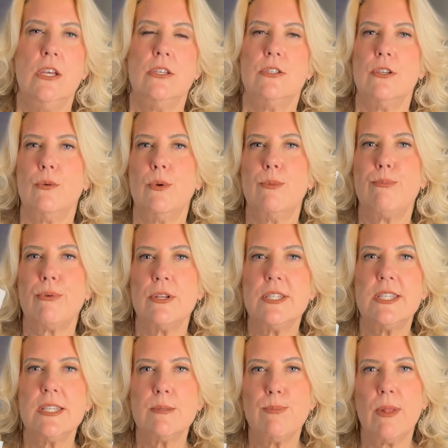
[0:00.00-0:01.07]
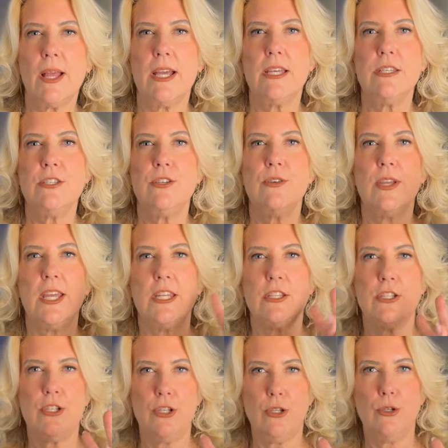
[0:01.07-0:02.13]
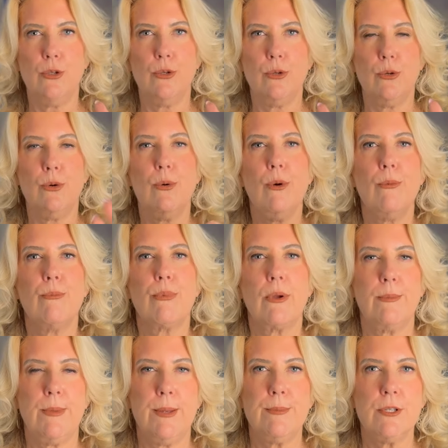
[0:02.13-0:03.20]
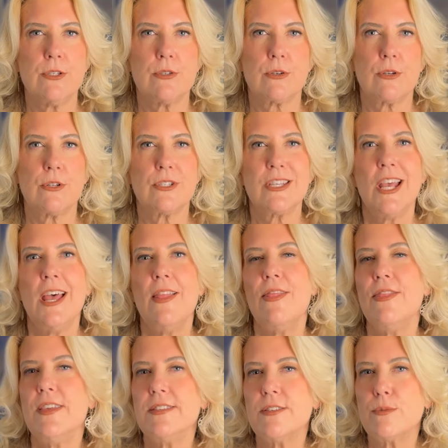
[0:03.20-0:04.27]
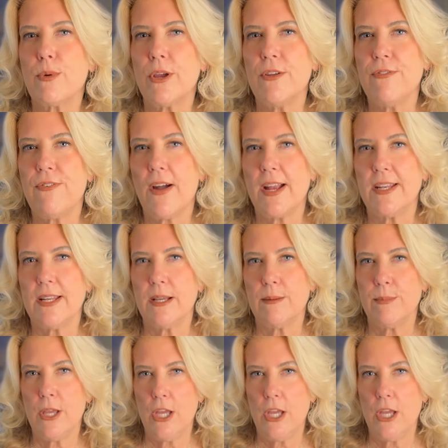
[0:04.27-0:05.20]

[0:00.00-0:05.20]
So with Princess Plus, you get 2 premium desserts. This is where you find them.